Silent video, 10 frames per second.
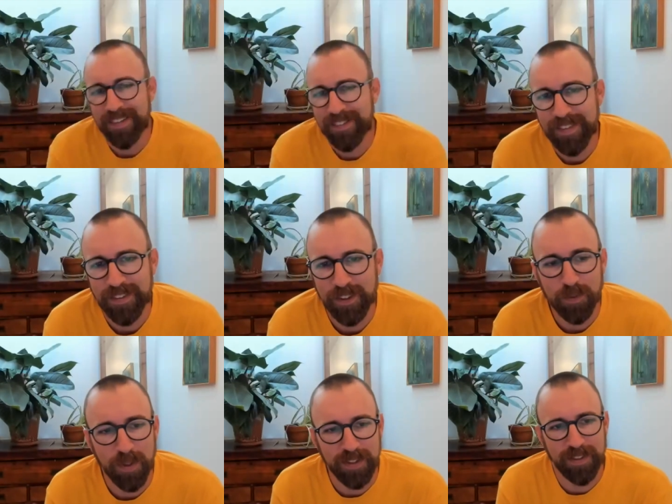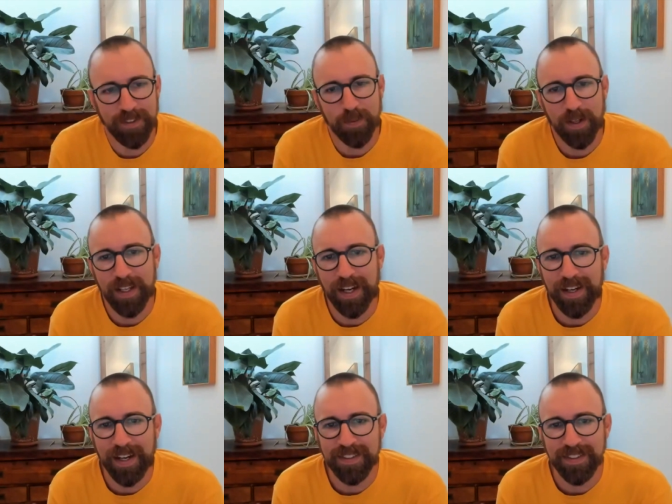such a good question as well. Yeah, I
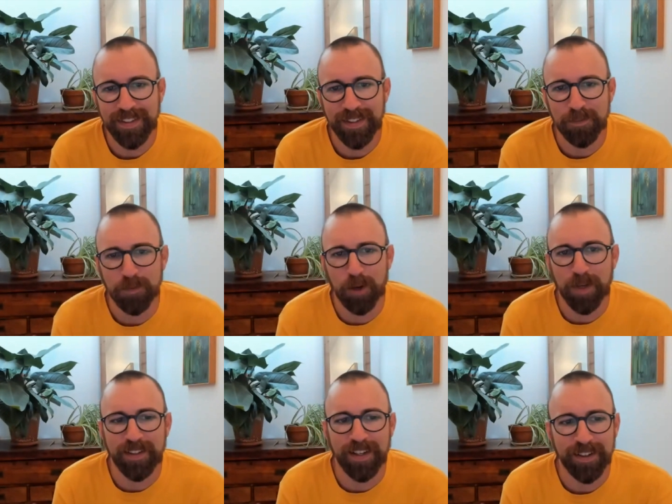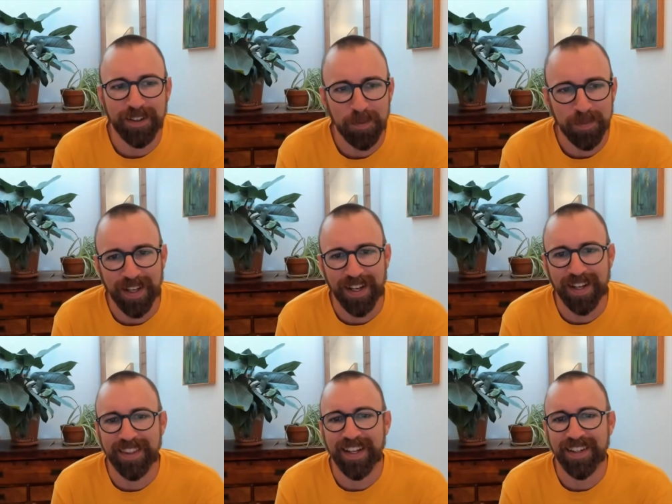actually, in one of my diagrams, I
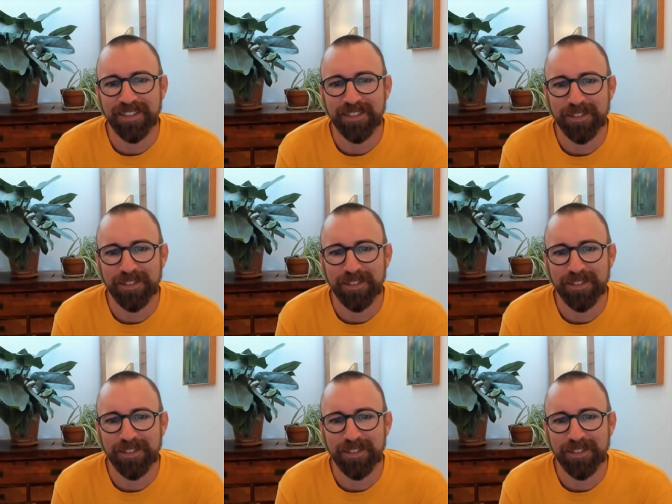had that.